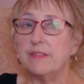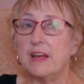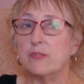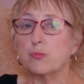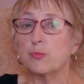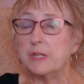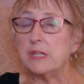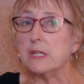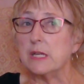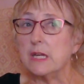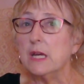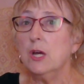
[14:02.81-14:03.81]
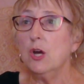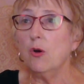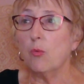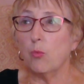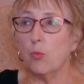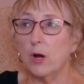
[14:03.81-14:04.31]
that's really
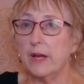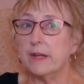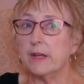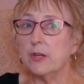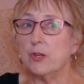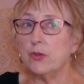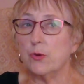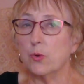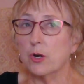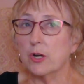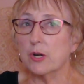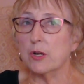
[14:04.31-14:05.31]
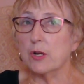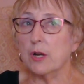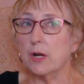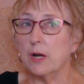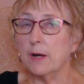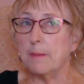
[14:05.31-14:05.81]
what your
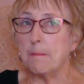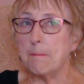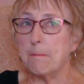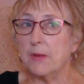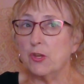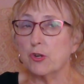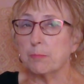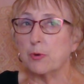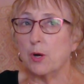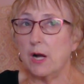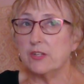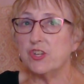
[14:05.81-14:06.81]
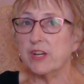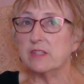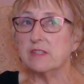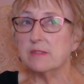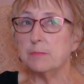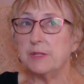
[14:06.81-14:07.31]
project
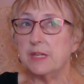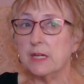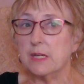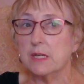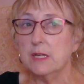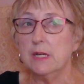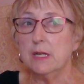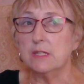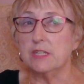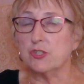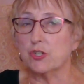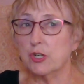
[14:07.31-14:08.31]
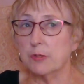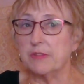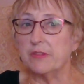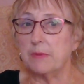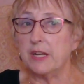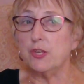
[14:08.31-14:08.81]
is being
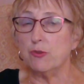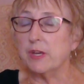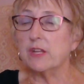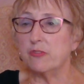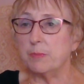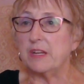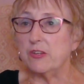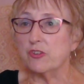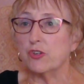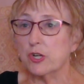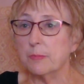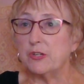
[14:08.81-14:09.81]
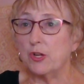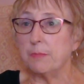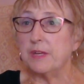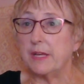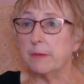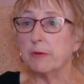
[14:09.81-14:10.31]
determined. The money you get is being determined on
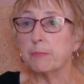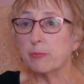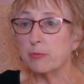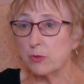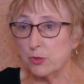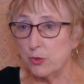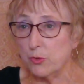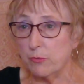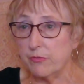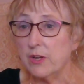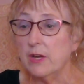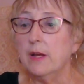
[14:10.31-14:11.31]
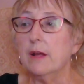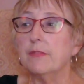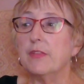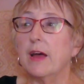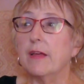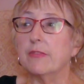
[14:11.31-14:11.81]
being able to prove
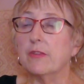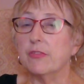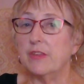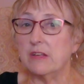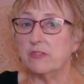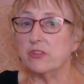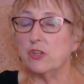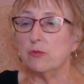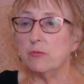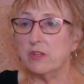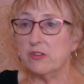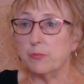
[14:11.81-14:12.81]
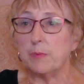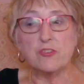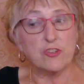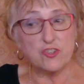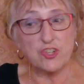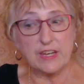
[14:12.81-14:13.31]
that the things that you did,
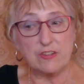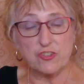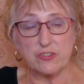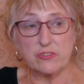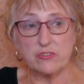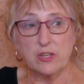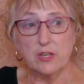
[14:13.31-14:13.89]
especially changes,